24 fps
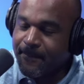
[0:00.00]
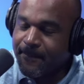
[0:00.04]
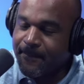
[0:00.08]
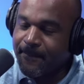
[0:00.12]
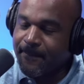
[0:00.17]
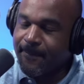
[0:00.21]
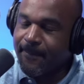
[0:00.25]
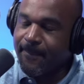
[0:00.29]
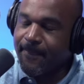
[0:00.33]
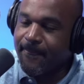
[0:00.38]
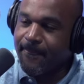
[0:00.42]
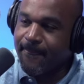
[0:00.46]

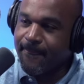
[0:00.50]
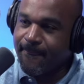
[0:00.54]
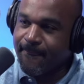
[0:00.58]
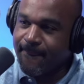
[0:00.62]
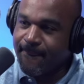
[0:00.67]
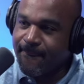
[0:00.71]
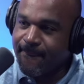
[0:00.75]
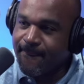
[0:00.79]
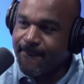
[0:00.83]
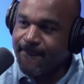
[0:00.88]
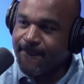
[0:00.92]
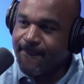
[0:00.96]

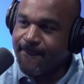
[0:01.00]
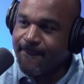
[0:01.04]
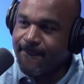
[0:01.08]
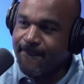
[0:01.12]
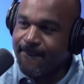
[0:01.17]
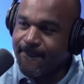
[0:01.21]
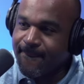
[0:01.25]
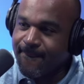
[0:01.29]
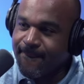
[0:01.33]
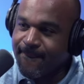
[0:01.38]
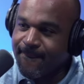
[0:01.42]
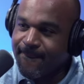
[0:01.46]

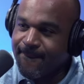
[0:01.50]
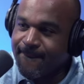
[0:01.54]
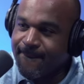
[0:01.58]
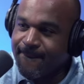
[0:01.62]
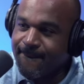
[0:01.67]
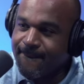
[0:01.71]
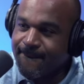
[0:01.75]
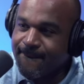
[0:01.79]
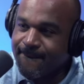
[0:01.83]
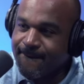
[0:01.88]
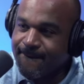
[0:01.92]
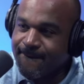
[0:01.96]

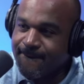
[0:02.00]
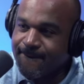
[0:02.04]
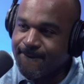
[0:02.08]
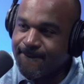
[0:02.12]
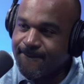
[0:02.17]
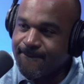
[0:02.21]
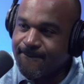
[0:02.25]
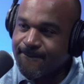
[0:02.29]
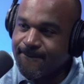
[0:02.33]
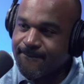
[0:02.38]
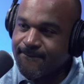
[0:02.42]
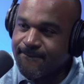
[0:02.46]

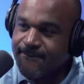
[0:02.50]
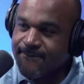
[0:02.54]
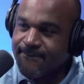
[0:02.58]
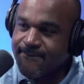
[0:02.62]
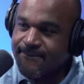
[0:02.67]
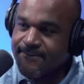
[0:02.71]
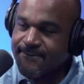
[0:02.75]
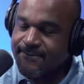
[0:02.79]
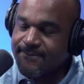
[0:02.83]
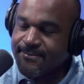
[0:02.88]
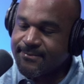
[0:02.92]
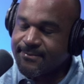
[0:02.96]

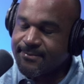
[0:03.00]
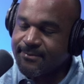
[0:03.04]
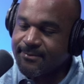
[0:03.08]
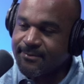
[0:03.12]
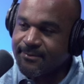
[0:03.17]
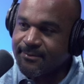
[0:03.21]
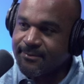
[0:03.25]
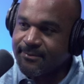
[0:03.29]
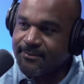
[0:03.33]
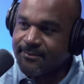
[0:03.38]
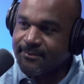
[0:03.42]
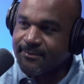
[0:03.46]

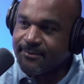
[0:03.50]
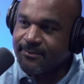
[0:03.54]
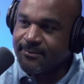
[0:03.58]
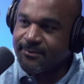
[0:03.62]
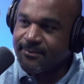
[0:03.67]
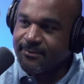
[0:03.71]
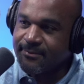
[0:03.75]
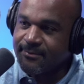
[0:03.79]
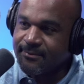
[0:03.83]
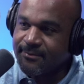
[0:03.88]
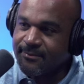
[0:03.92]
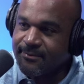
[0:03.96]

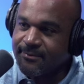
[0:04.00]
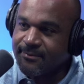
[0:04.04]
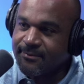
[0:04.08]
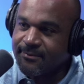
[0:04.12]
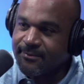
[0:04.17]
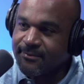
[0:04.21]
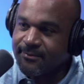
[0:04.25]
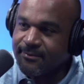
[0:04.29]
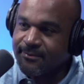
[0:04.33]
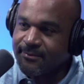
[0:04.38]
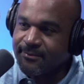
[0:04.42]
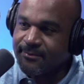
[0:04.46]

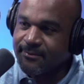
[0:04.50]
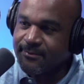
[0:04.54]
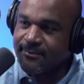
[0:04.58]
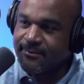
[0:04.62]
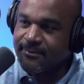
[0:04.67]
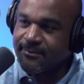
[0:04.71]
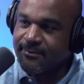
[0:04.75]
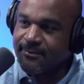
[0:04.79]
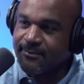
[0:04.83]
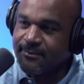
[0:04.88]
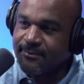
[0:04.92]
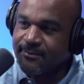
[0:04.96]

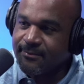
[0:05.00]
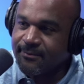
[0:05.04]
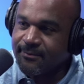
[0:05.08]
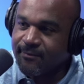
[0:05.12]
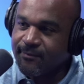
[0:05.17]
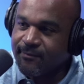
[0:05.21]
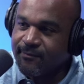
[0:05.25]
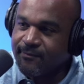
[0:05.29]
This person isn't speaking.